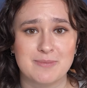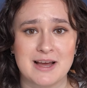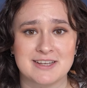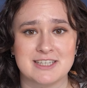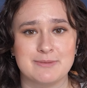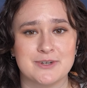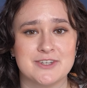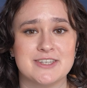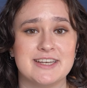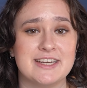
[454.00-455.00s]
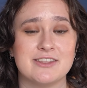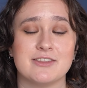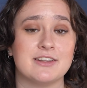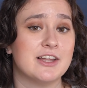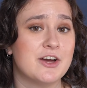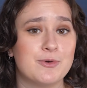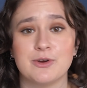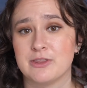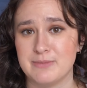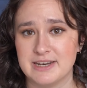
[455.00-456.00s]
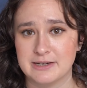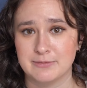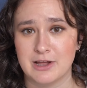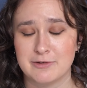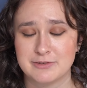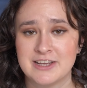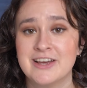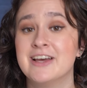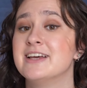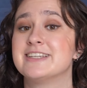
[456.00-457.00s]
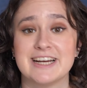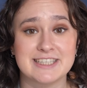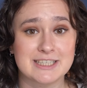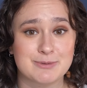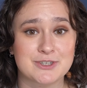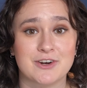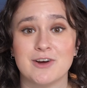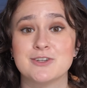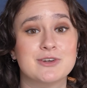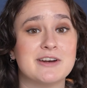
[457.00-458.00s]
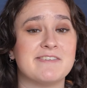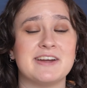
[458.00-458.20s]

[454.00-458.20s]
back sleepers in either the low or the medium loft. Side sleepers are also going to